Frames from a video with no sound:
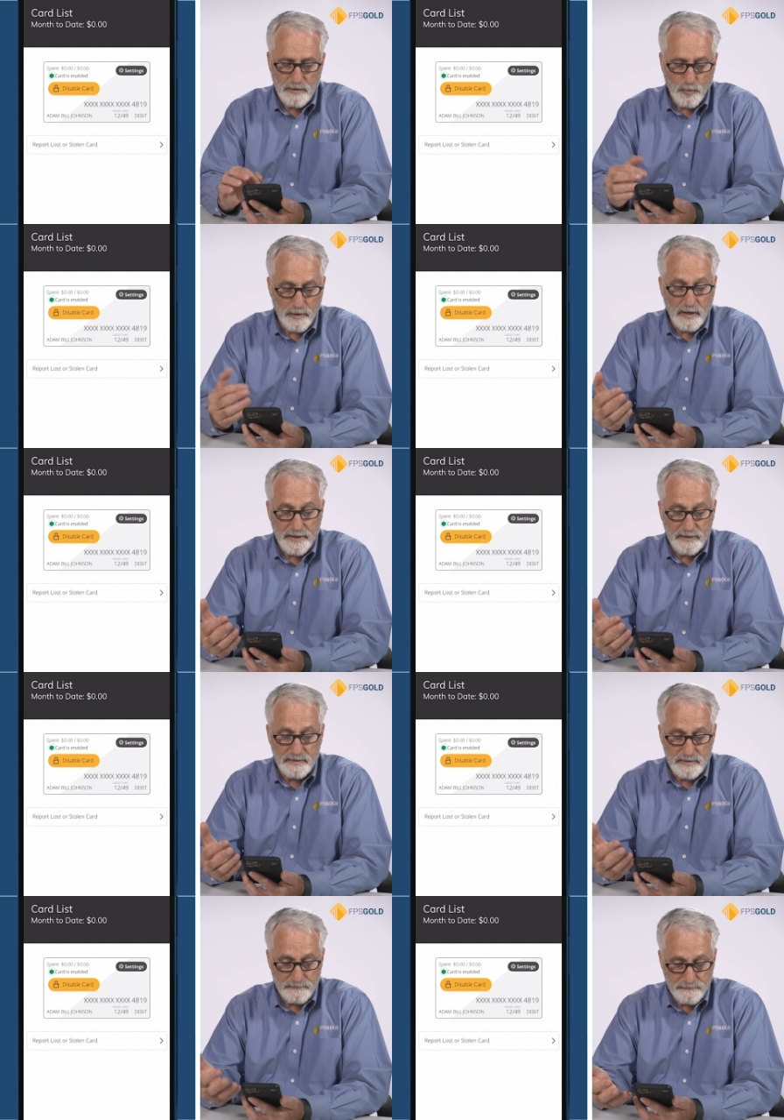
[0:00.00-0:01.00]
where I
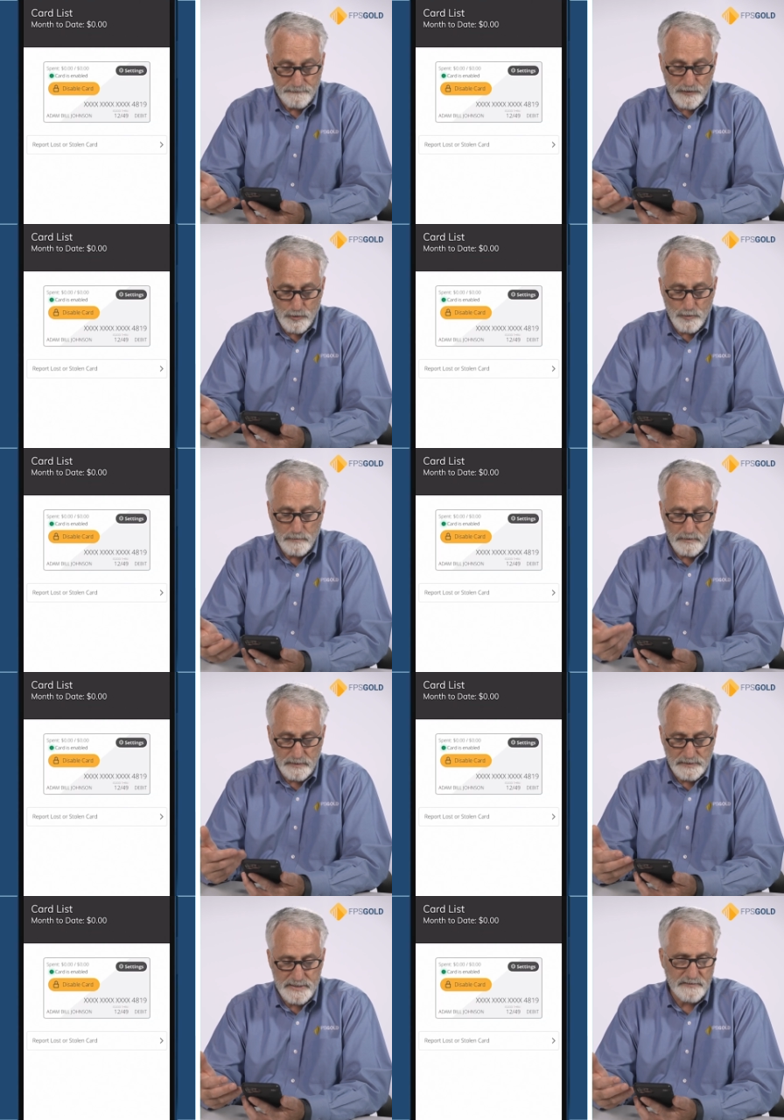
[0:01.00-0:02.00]
can view
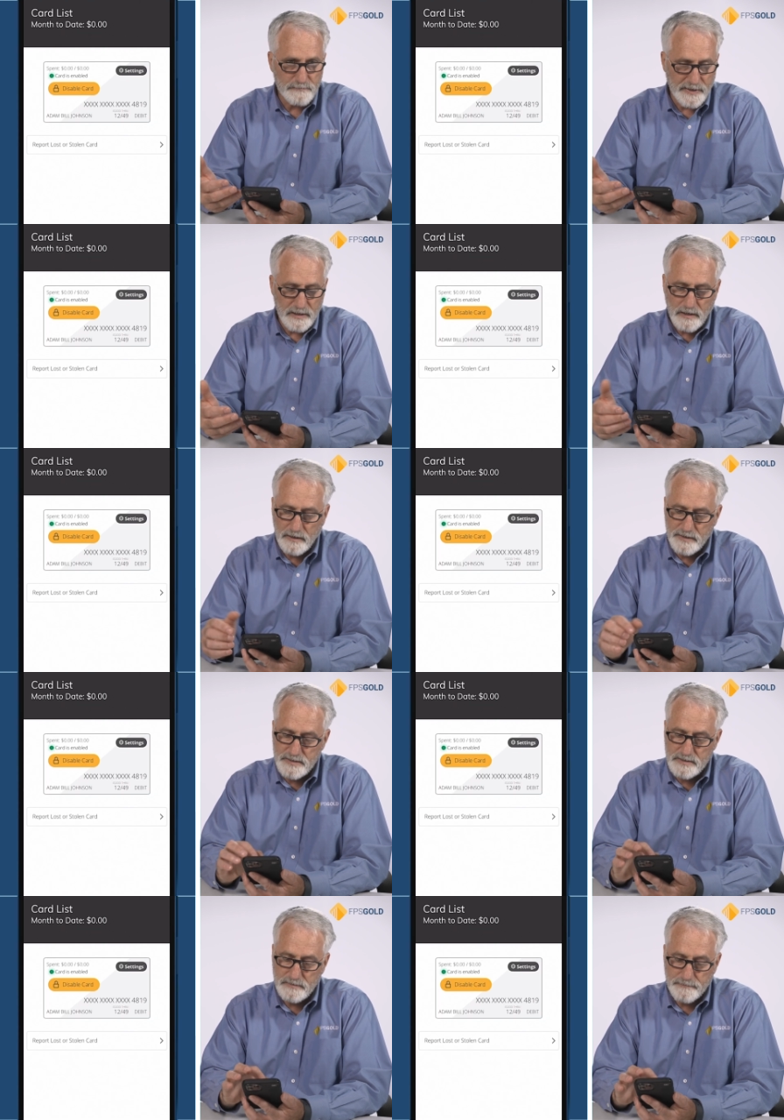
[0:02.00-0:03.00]
the list of my
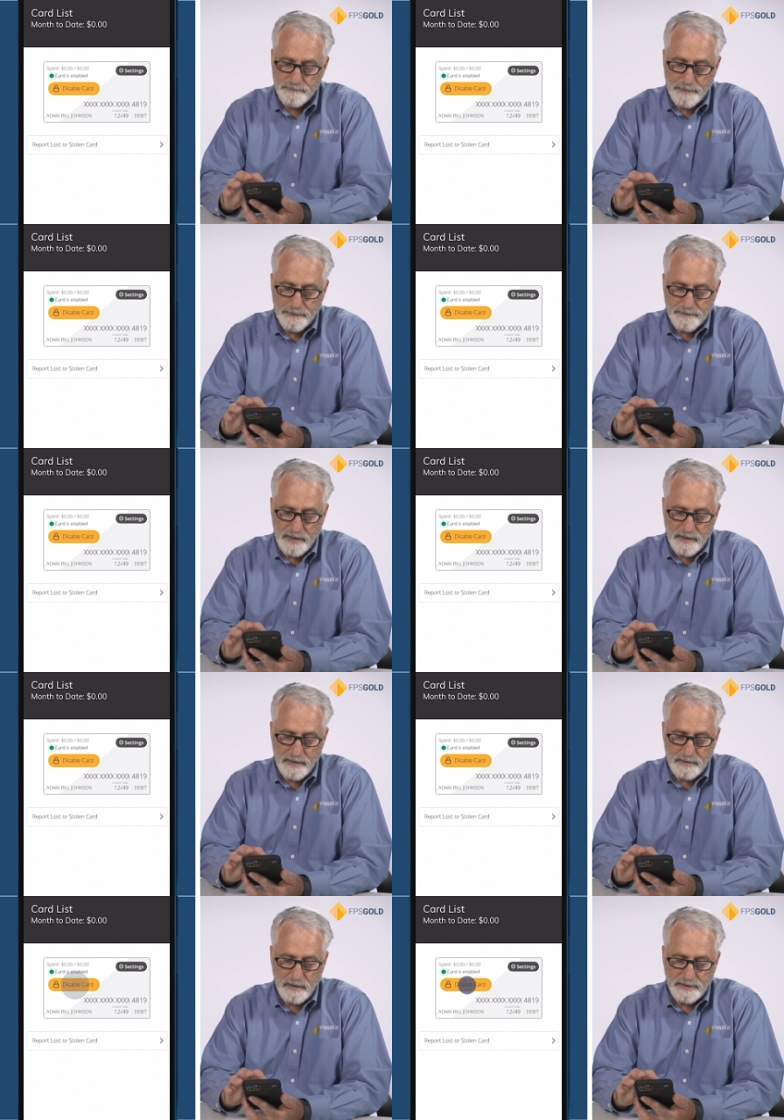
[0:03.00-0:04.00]
cards
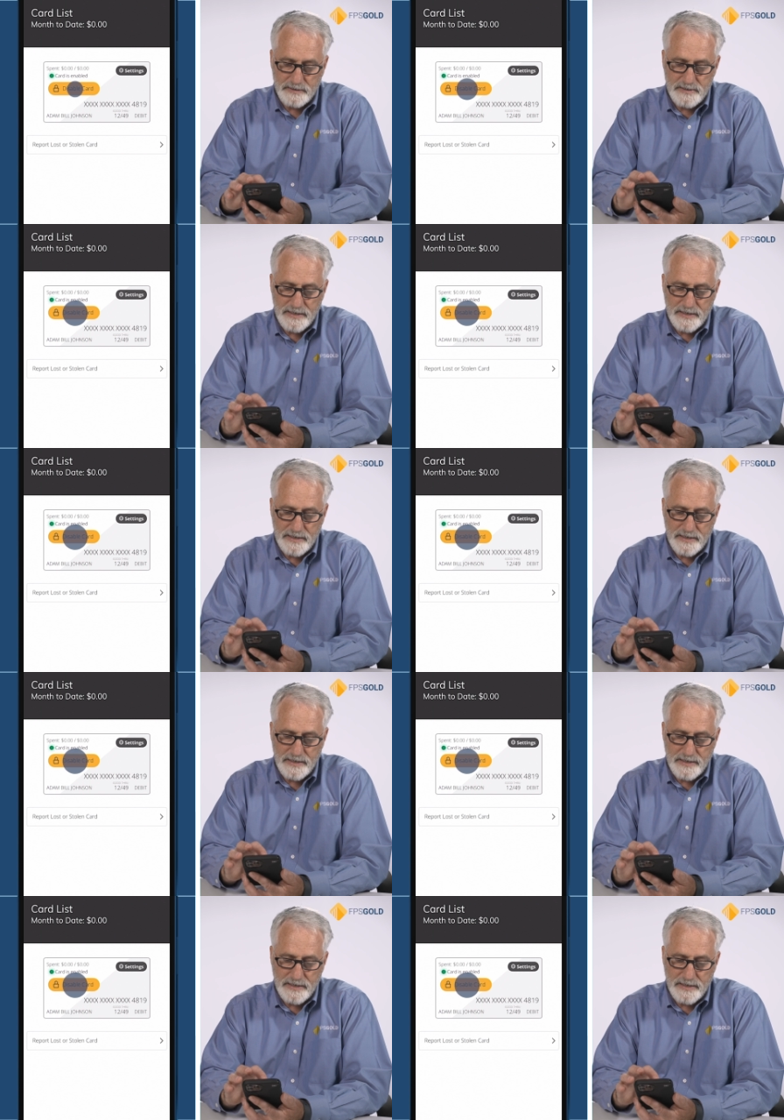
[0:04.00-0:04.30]
and I can